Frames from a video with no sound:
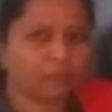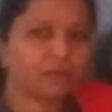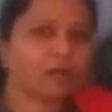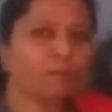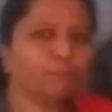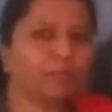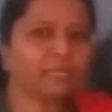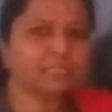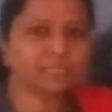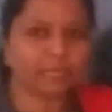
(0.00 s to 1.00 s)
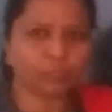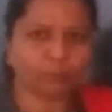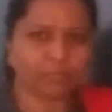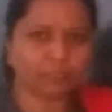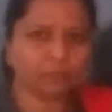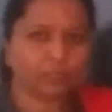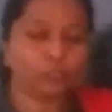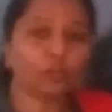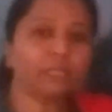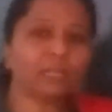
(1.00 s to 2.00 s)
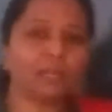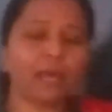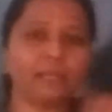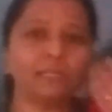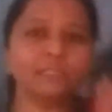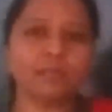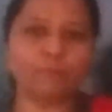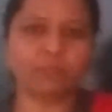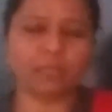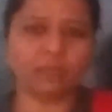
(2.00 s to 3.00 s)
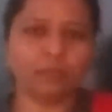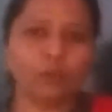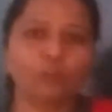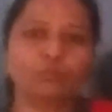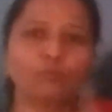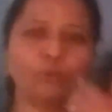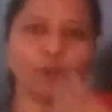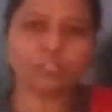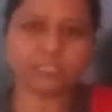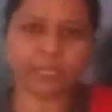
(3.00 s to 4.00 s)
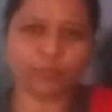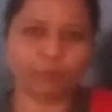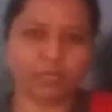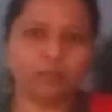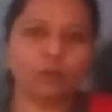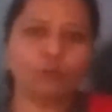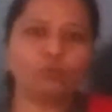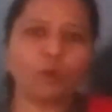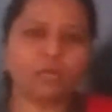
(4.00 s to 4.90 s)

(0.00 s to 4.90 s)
a complete statement. You are declaring something through your statement to